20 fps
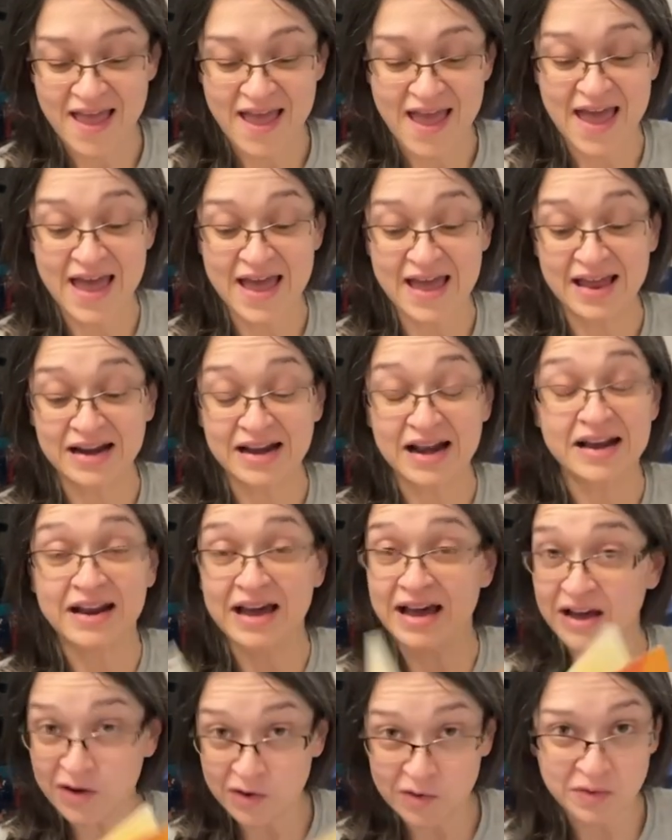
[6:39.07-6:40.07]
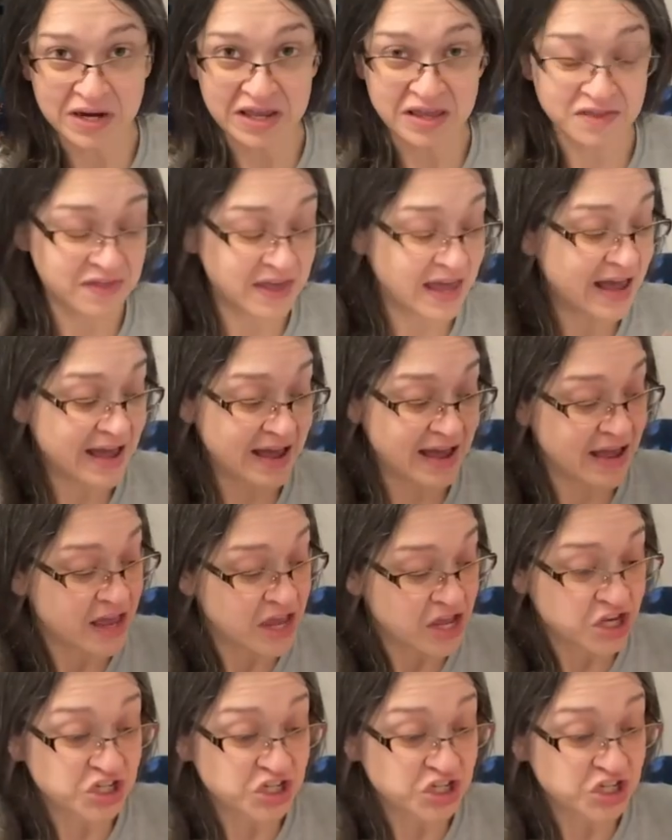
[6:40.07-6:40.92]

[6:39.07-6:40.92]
And not only that,